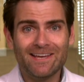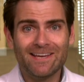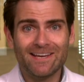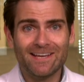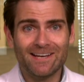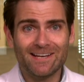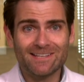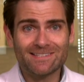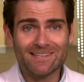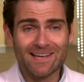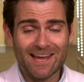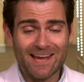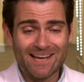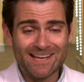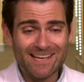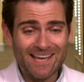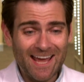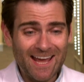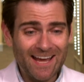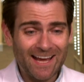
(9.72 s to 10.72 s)
It is a
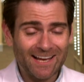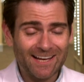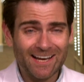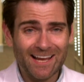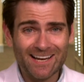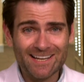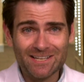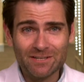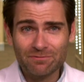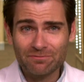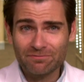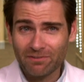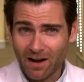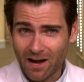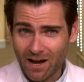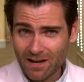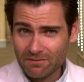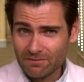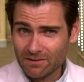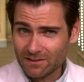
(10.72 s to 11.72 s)
K N
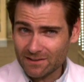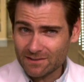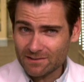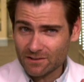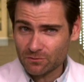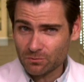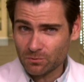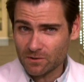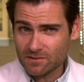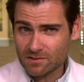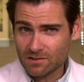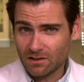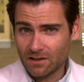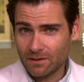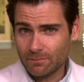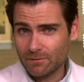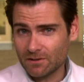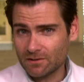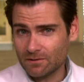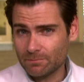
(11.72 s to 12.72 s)
ninety-five, at least that's what it's
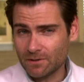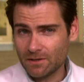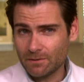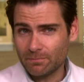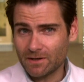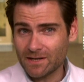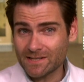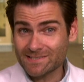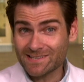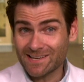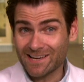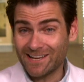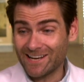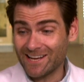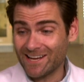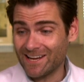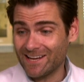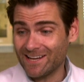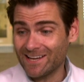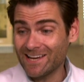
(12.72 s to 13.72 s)
claiming to be, but it's got
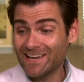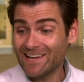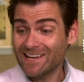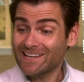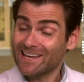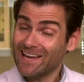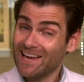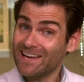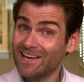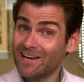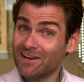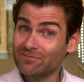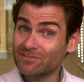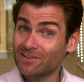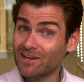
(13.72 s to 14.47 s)
a K F